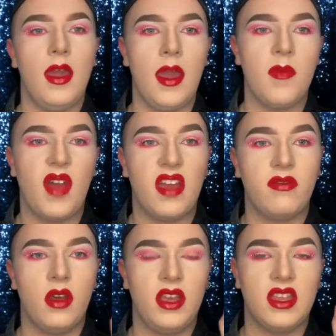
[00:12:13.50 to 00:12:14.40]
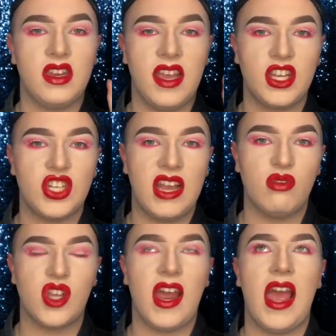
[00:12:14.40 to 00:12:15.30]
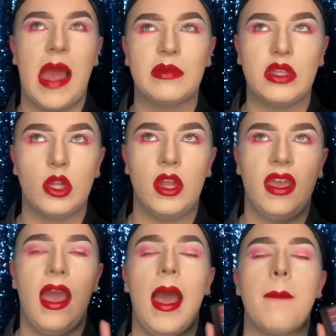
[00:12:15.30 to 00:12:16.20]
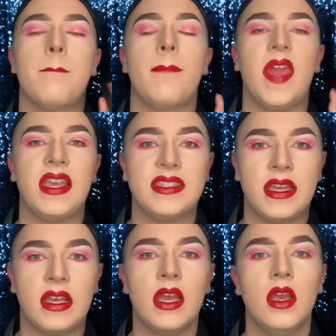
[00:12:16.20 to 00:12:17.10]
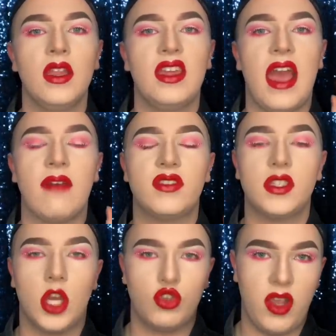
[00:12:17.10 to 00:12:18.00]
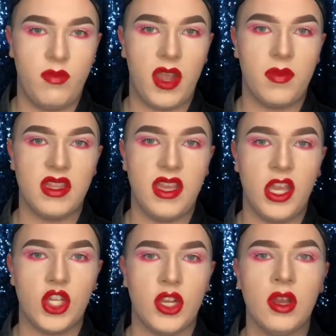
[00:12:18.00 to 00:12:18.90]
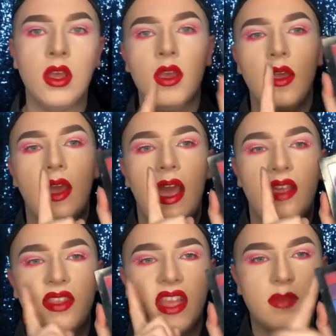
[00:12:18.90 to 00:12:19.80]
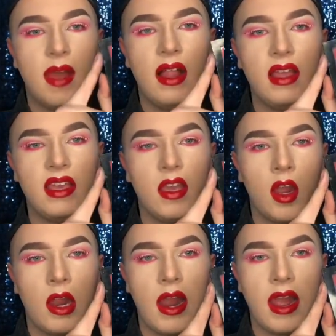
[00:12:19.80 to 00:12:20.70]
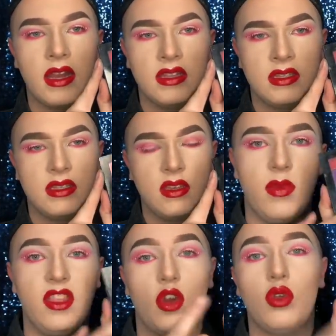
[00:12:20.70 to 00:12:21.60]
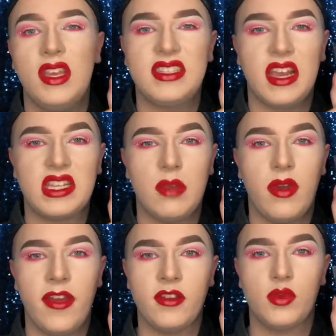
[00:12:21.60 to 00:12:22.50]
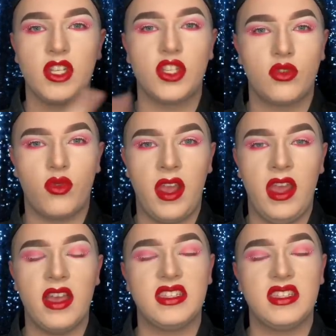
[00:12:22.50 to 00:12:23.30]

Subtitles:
I feel like the NYX shadows are absolutely amazing. They have such great pigmentation. And this palette here, and they're only £16, which is great.